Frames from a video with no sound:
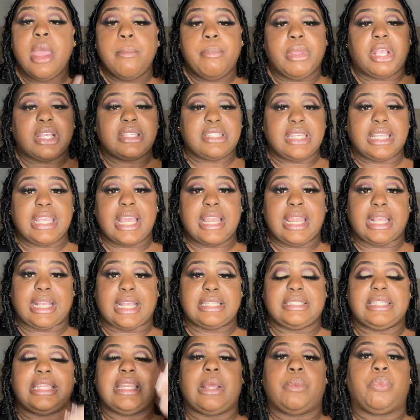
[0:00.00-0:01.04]
Because again, like
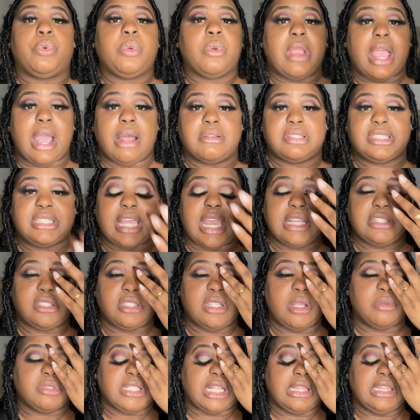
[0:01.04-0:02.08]
I said, we were outside, so
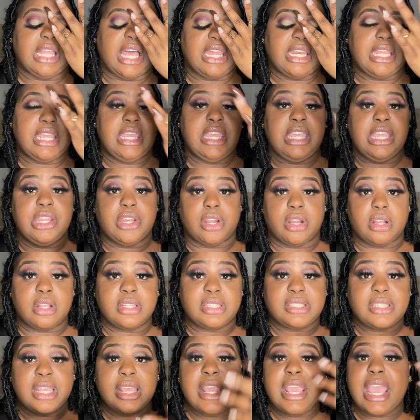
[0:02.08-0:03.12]
there was a lot of
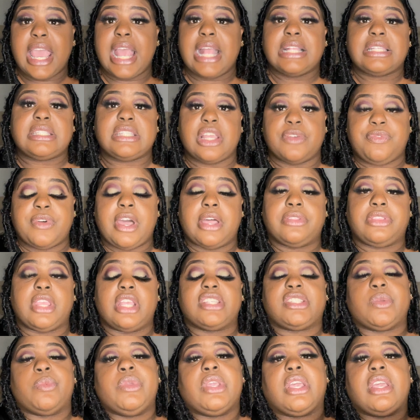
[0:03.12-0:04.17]
heaters and stuff out
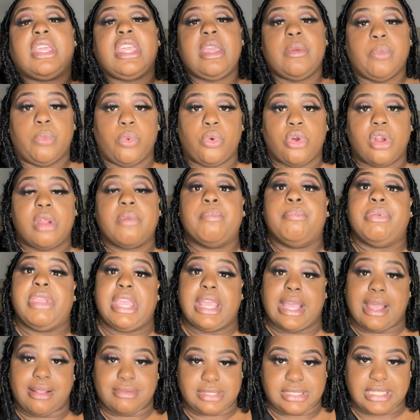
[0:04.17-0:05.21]
there so we could keep warm
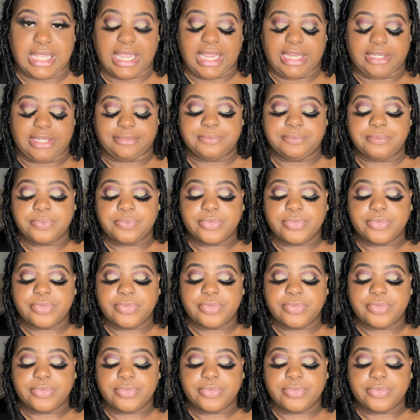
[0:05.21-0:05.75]
being outside.